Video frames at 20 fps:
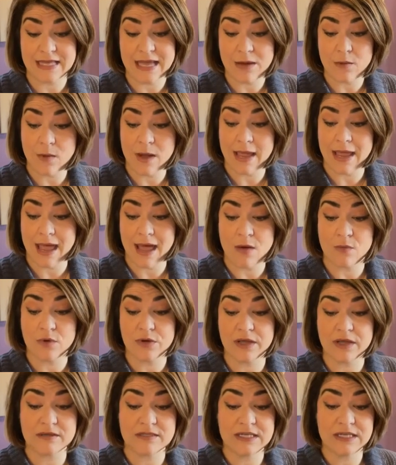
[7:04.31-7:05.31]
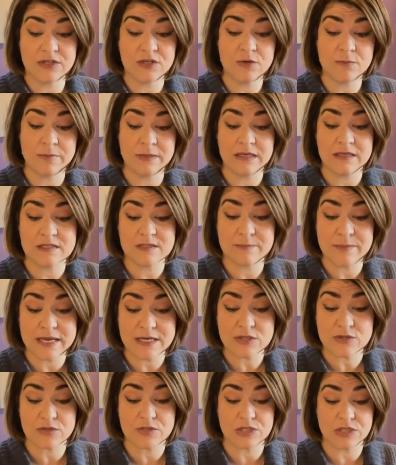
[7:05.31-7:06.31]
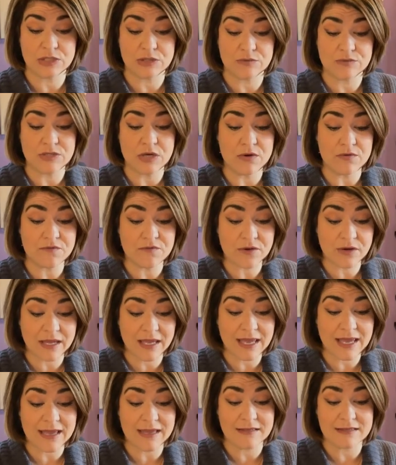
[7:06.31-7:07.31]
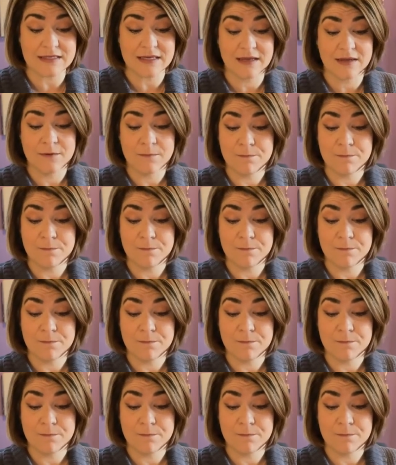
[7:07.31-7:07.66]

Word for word: That way I will continue being special to you. Don't forget,